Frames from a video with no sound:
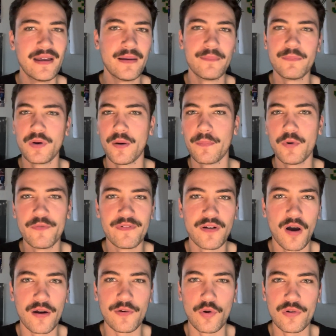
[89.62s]
moving
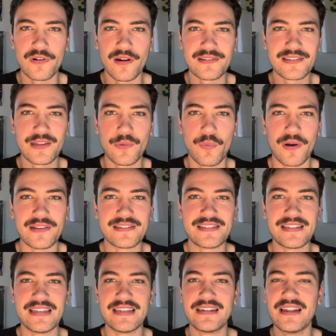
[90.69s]
on, holding on to the 1
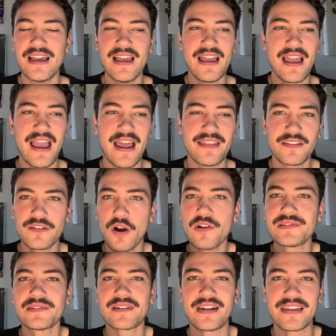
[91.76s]
seed. And they're
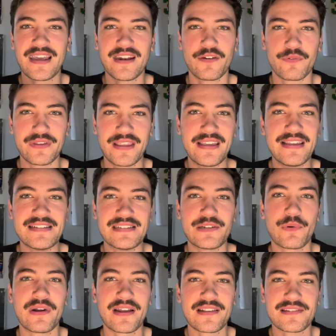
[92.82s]
also going to get a really easy
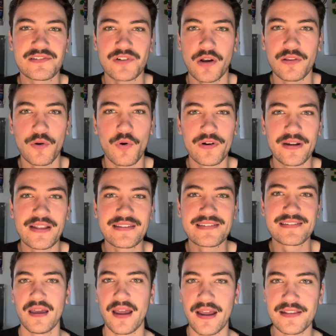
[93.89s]
win against the Charlotte
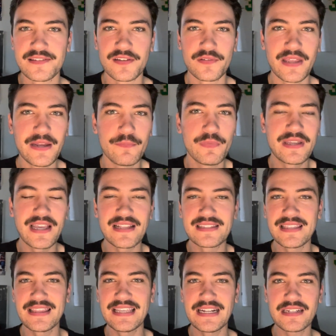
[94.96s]
Hornets. And so then we get
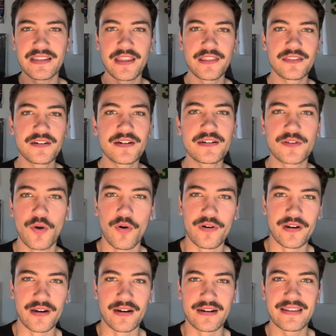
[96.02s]
to the end of the third
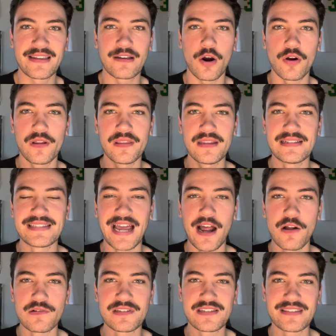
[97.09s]
quarter. Karl-Anthony
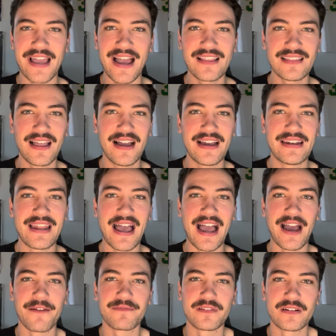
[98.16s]
Towns' stat line
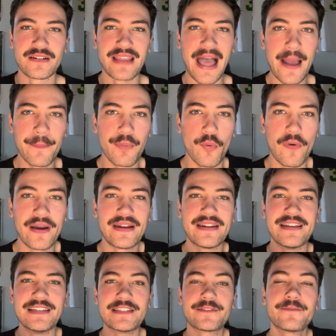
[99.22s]
after that point
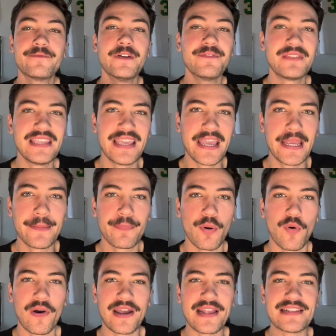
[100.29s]
is 58
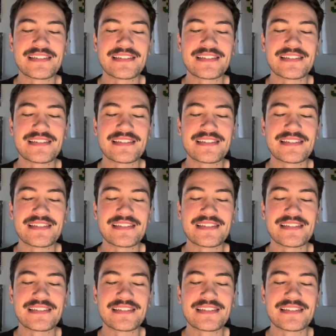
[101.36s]
points,